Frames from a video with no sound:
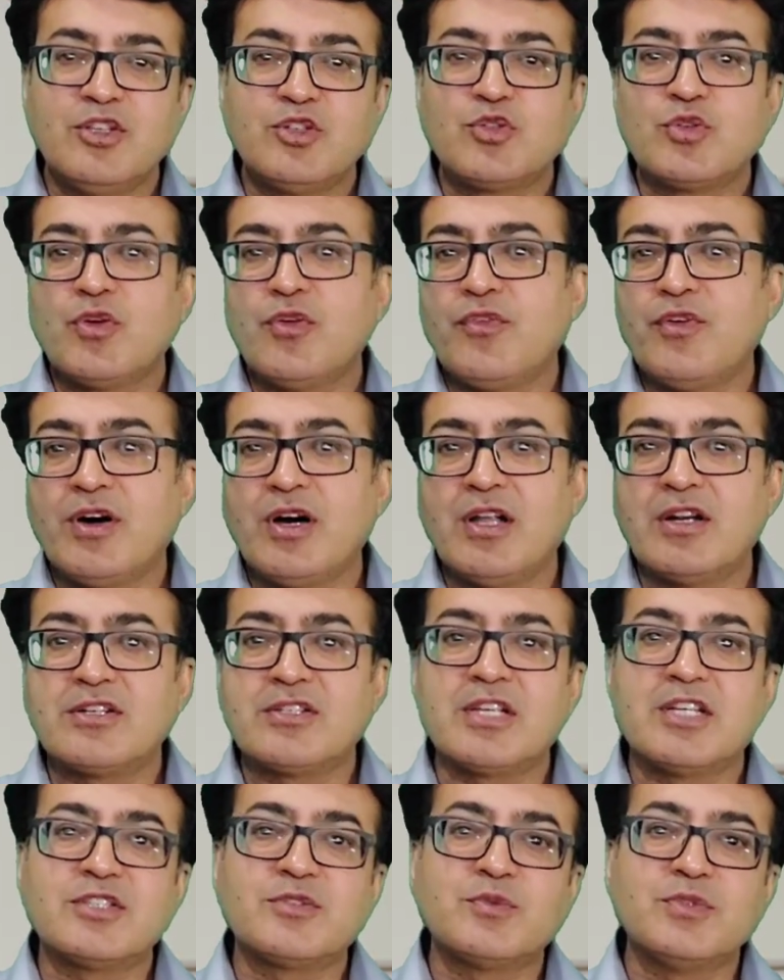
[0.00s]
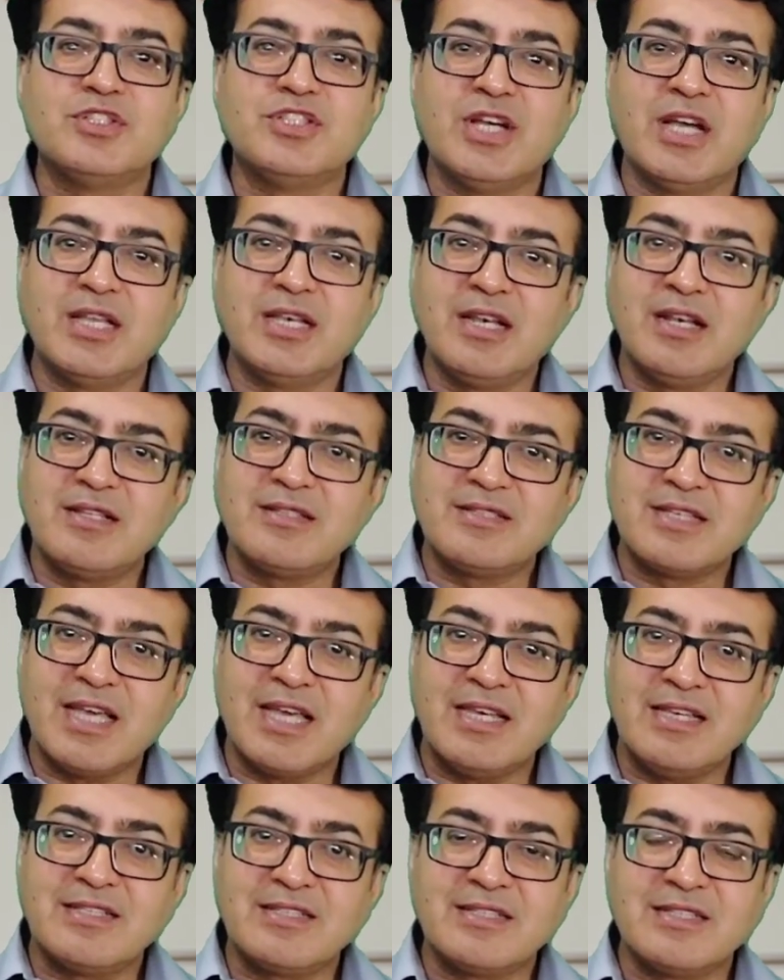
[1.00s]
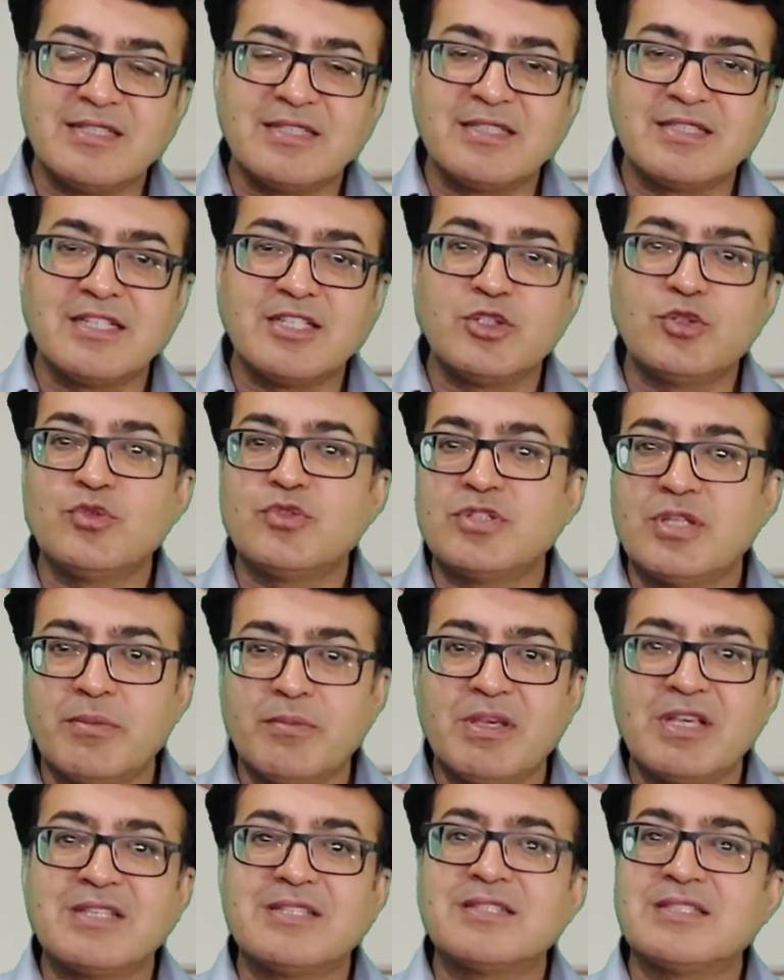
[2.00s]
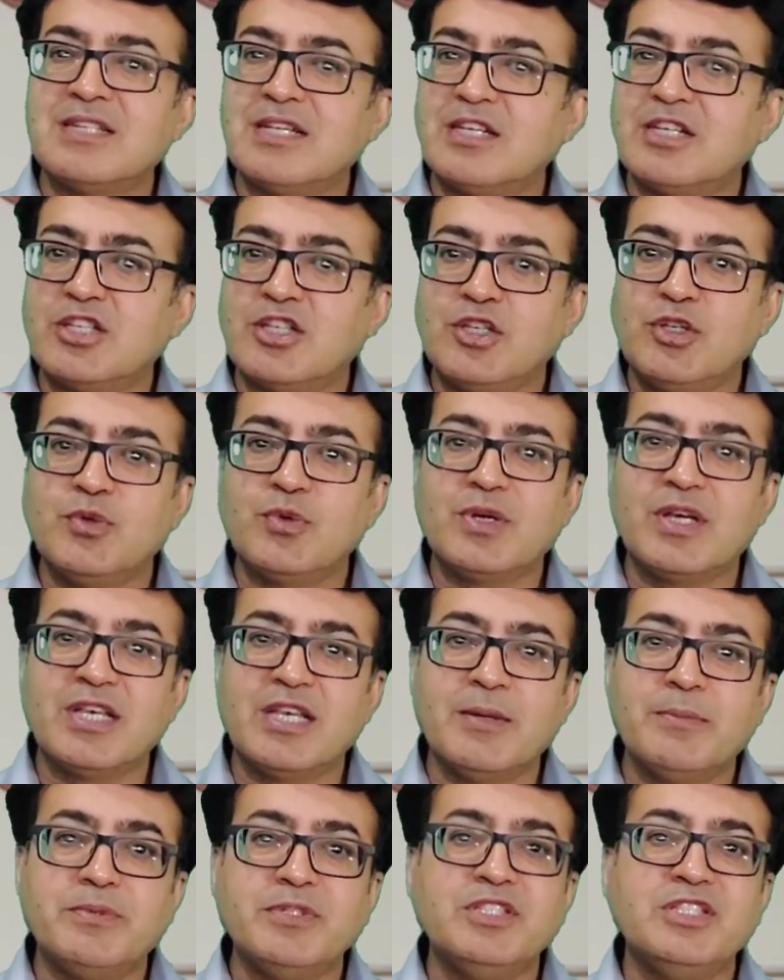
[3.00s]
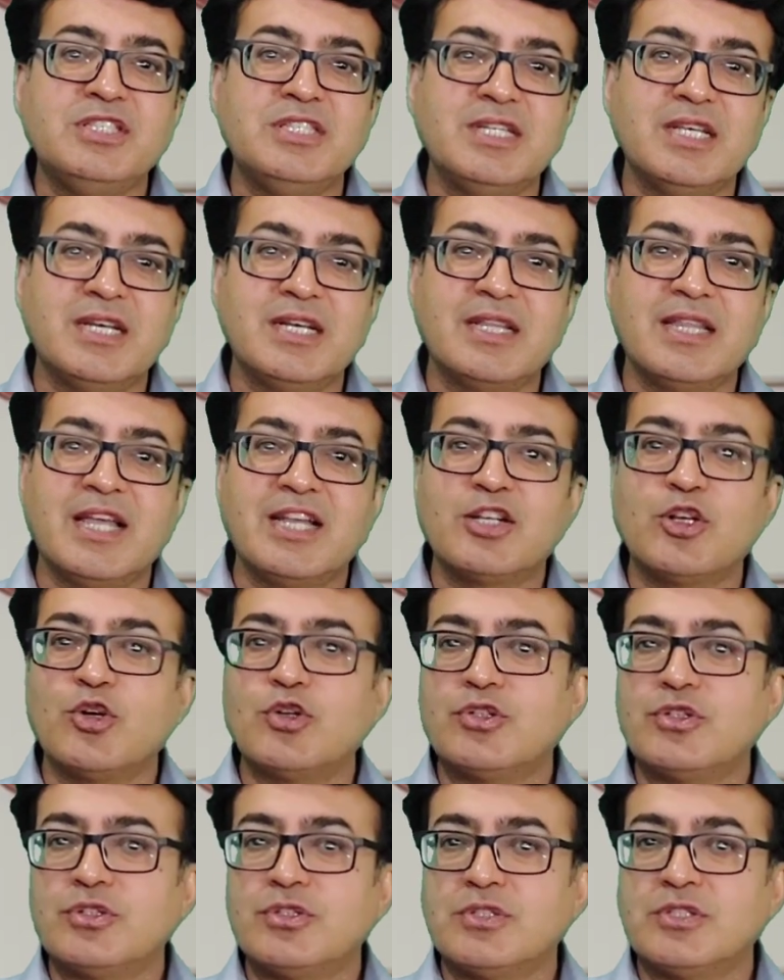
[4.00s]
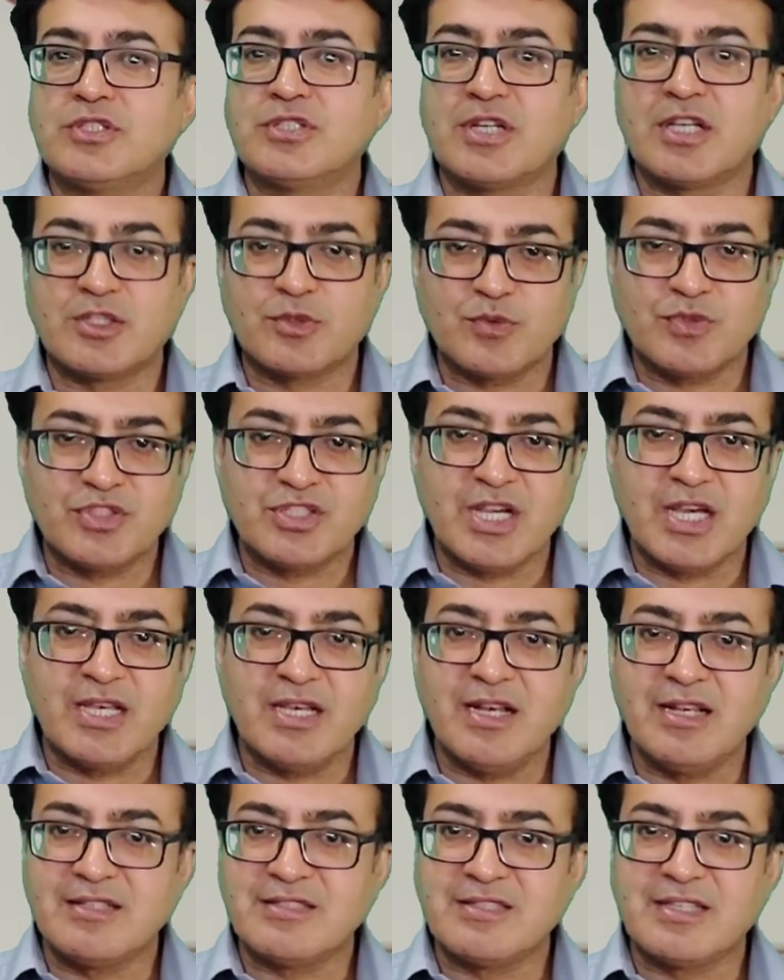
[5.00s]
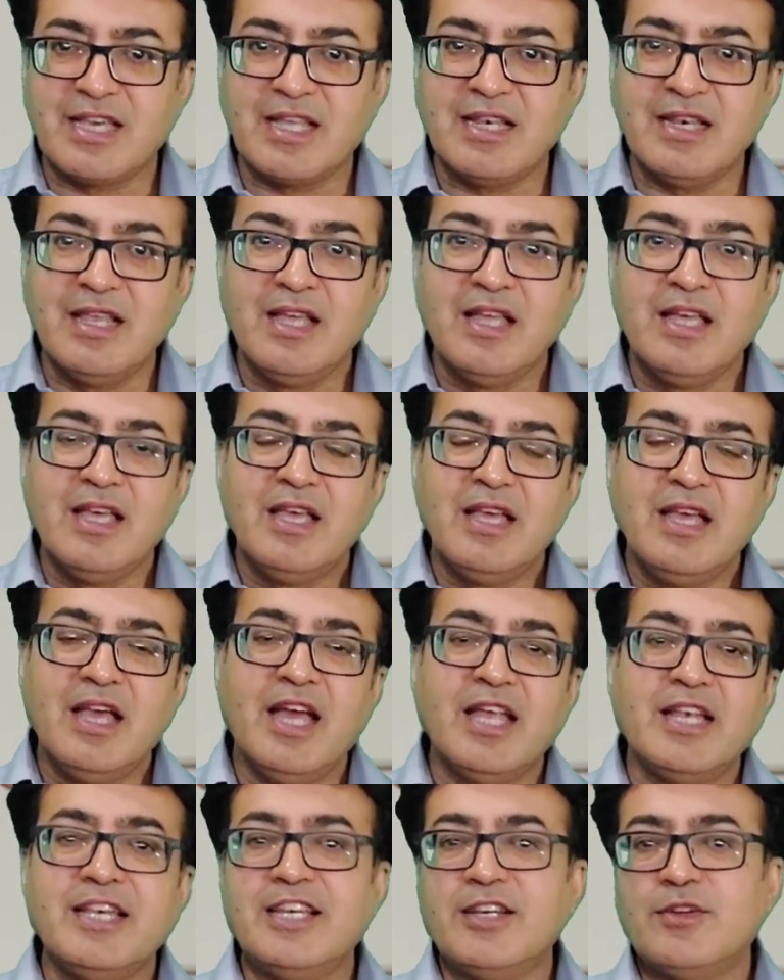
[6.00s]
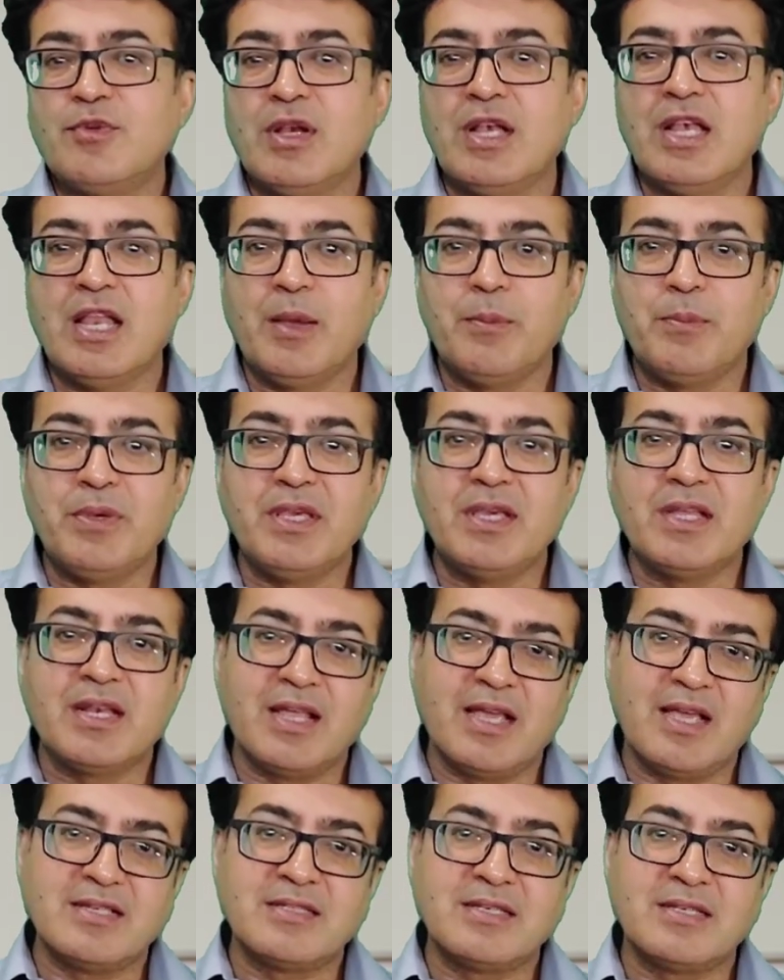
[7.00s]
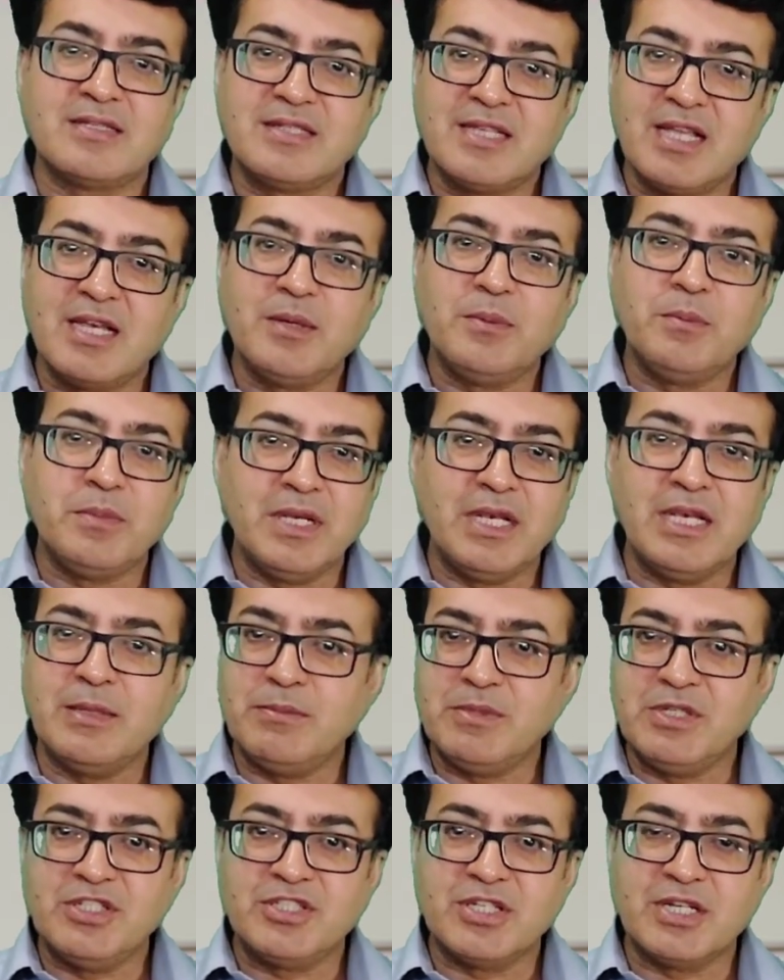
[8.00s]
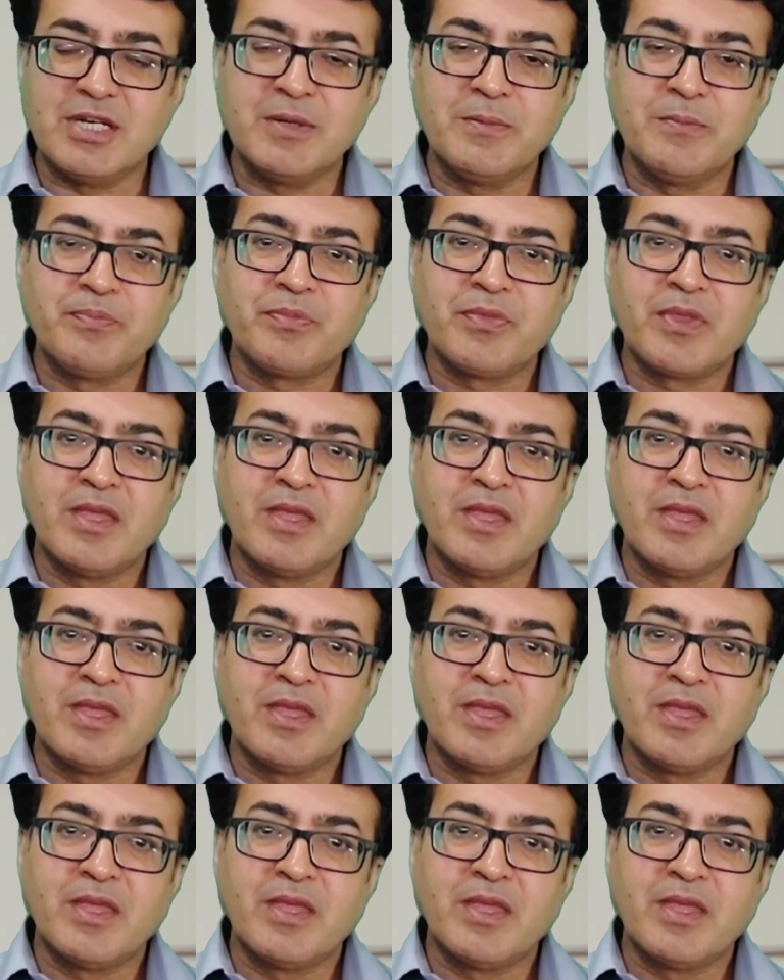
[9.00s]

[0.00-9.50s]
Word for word: so far transvaginal scan is concerned to some extent you can appreciate that on transvaginal scan and it will appear as a 10 millimeter